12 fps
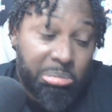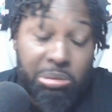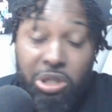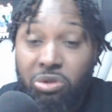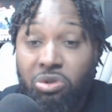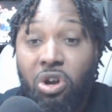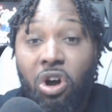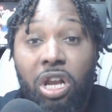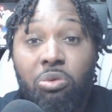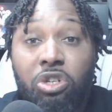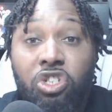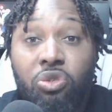You can call it
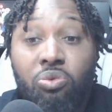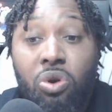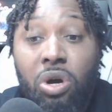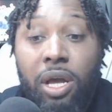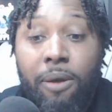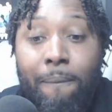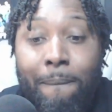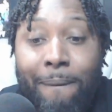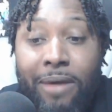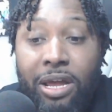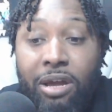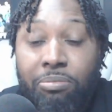what you want.
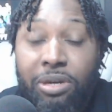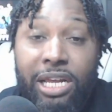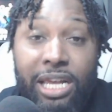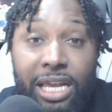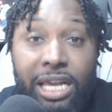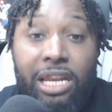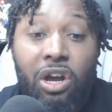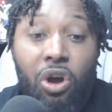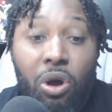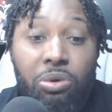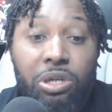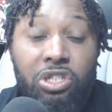But again, I
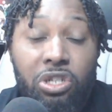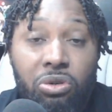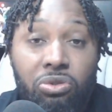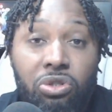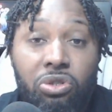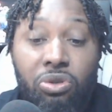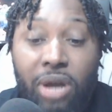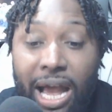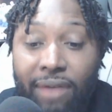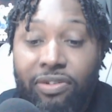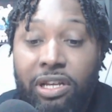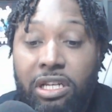always told you, you
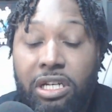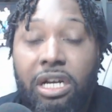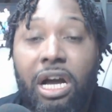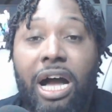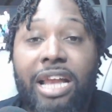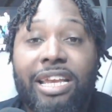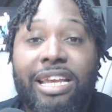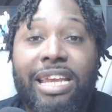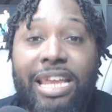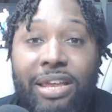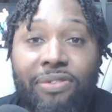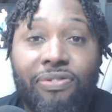have to look
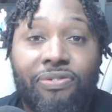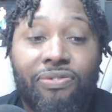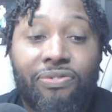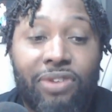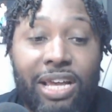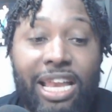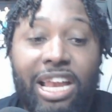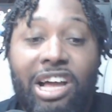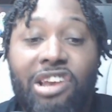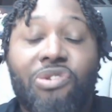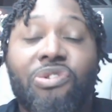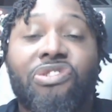underneath and
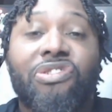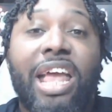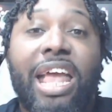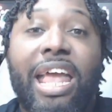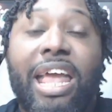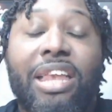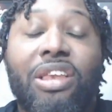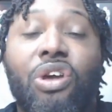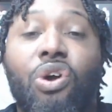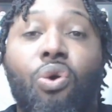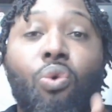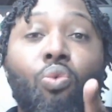understand
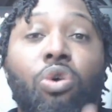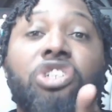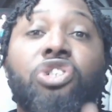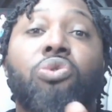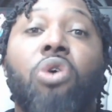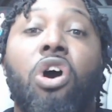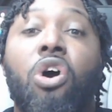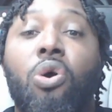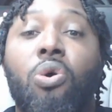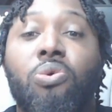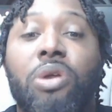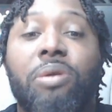what you are
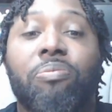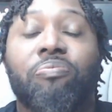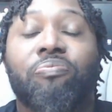holding.